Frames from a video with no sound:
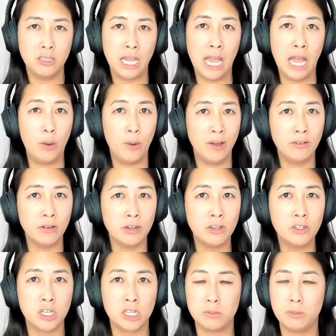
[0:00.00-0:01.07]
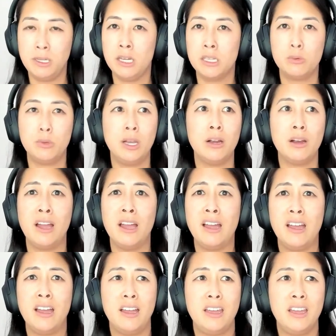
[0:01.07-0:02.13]
However, just because we are
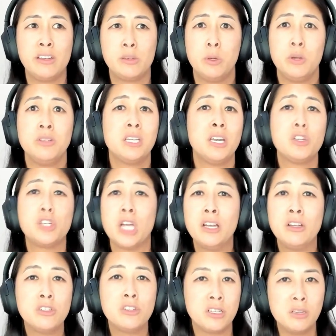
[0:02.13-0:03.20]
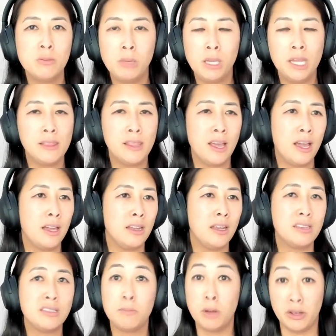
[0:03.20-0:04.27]
experiencing a challenge doesn't mean that
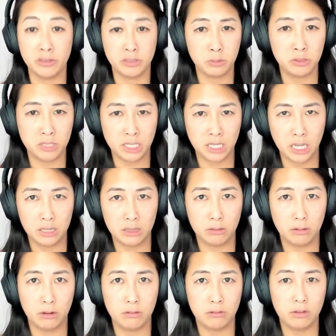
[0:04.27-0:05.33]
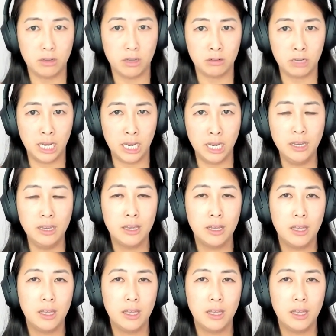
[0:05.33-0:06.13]
it's impossible to get through, okay?